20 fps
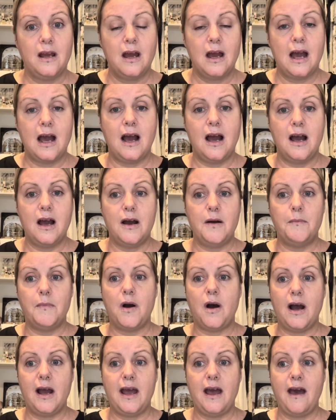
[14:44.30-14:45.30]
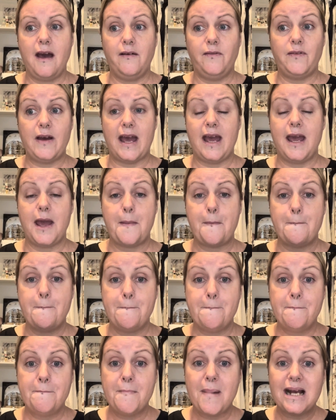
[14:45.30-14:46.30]
I have a
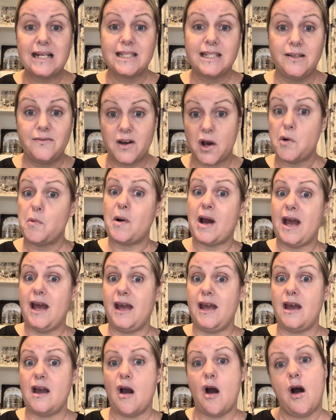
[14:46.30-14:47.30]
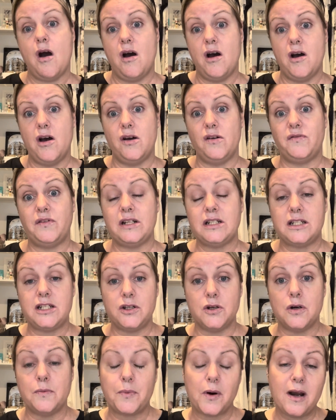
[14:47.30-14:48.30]
massive array of
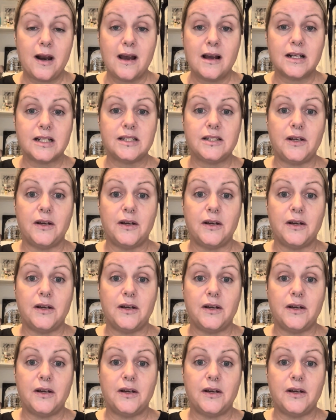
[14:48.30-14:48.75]
Dior products,